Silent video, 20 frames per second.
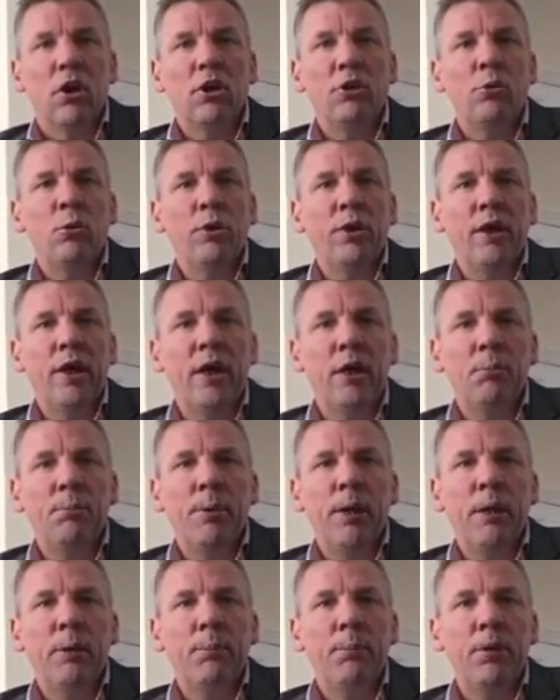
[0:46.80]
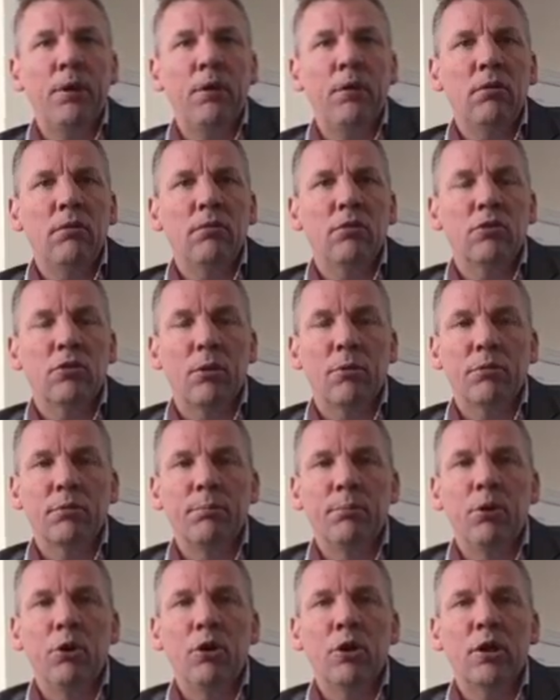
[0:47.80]
and you want to help people stop
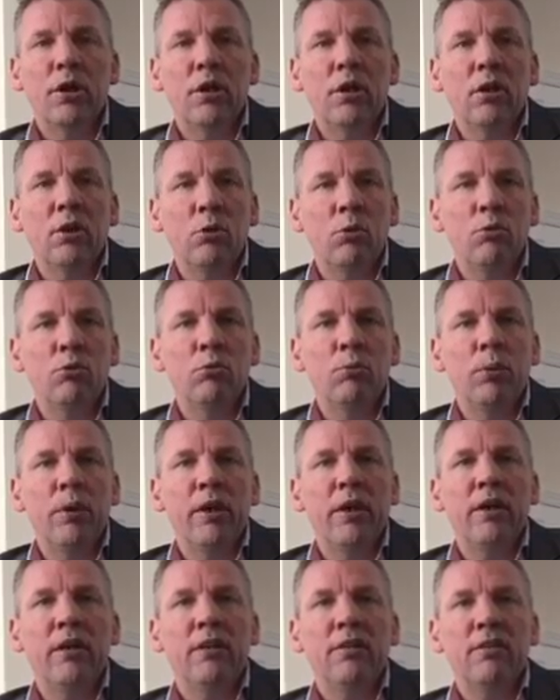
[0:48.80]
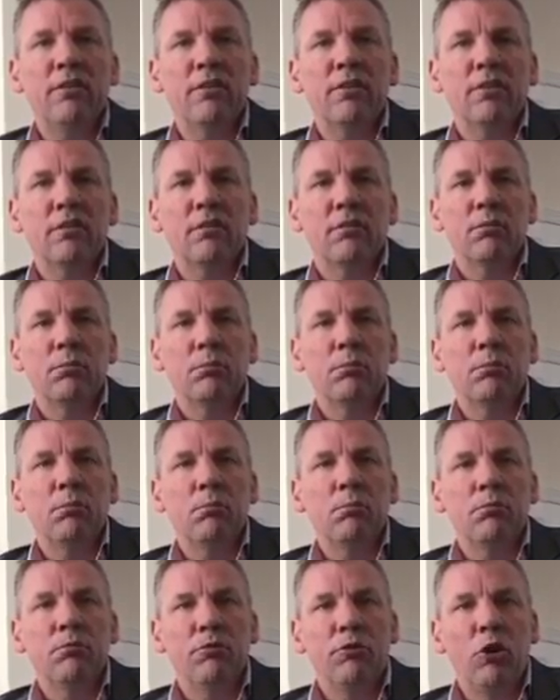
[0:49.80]
smoking, lose weight,
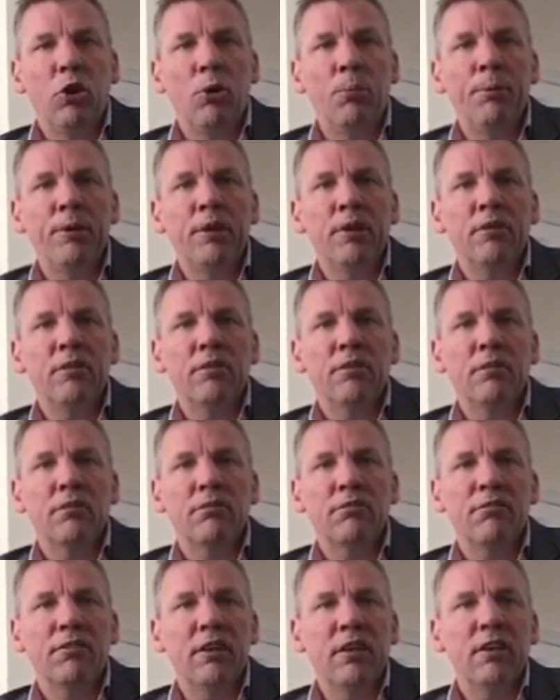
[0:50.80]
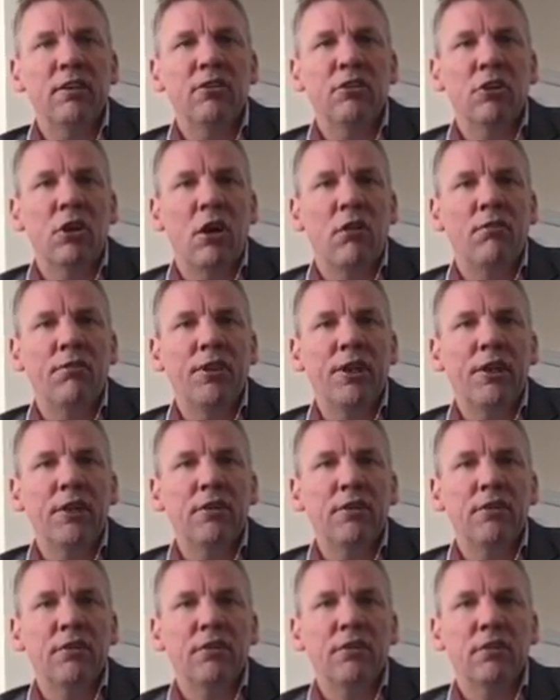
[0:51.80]
phobias, fears,
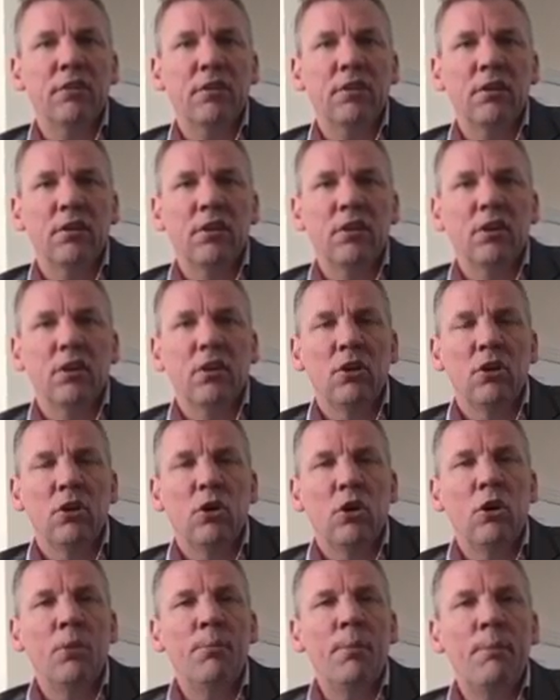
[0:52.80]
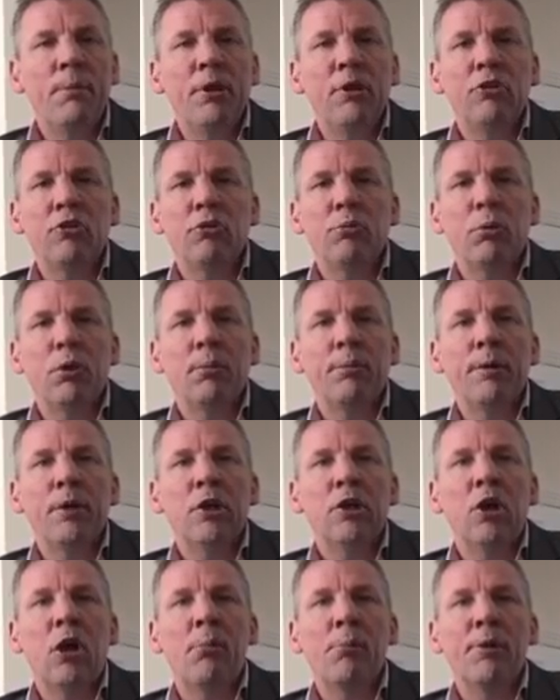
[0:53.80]
confidence, or maybe you just want to be
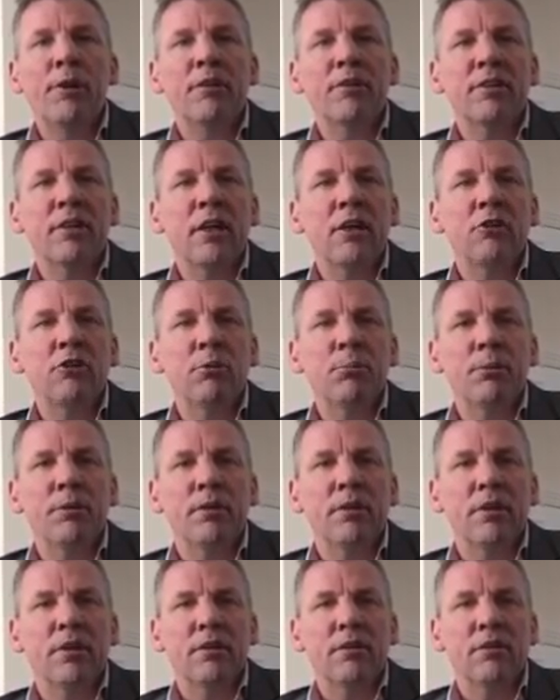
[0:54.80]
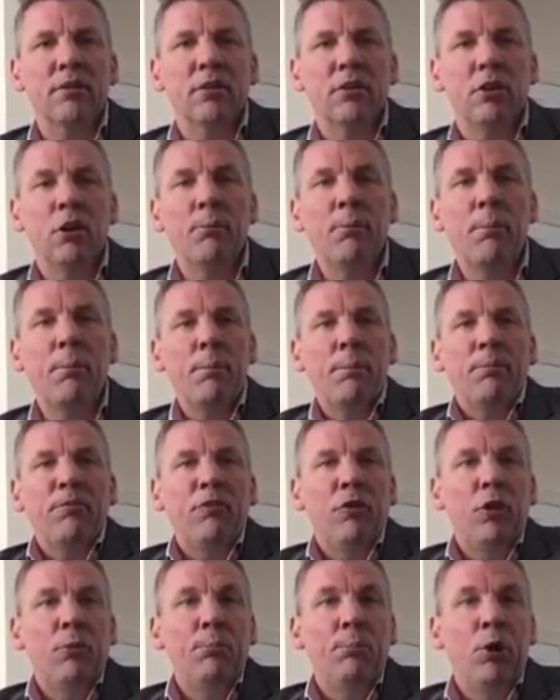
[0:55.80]
a comedy stage hypnotist. Or maybe
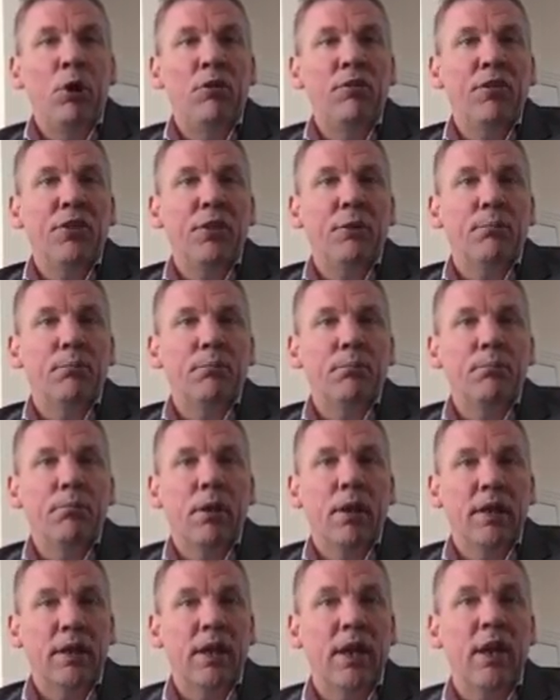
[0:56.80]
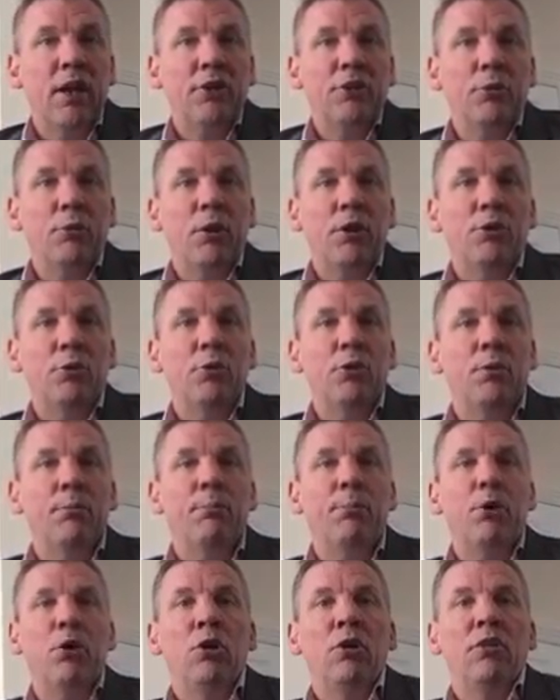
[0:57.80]
perform both of them, like I do. I do
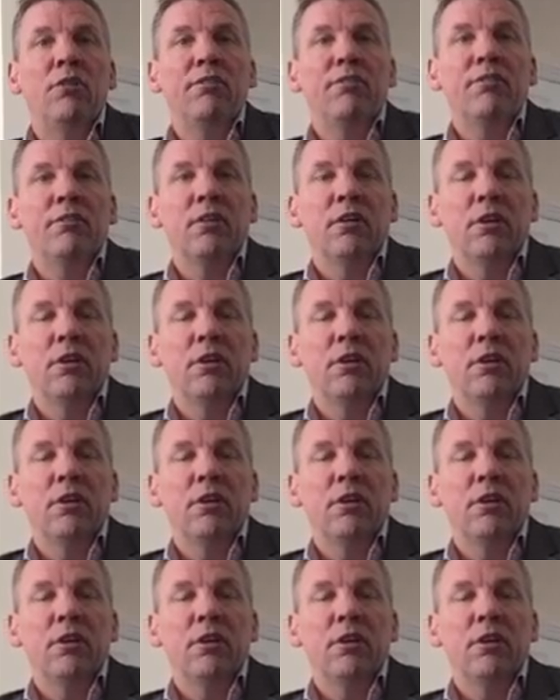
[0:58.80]
them both.